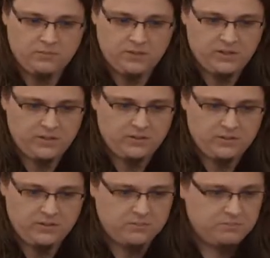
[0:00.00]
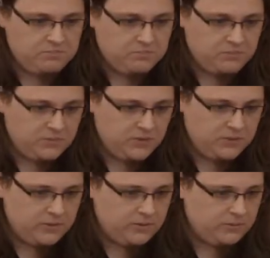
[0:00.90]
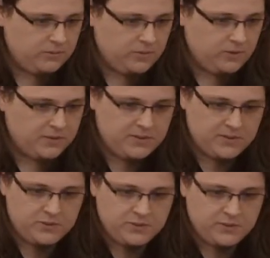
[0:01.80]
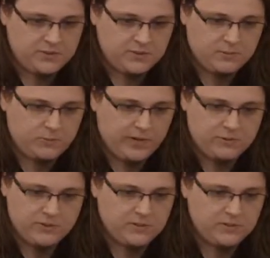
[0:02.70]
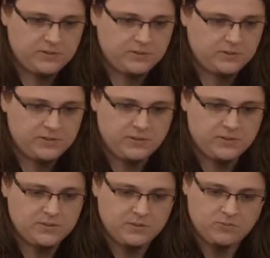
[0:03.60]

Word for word: And uh, another RTS engine is Pyrogenesis on this list.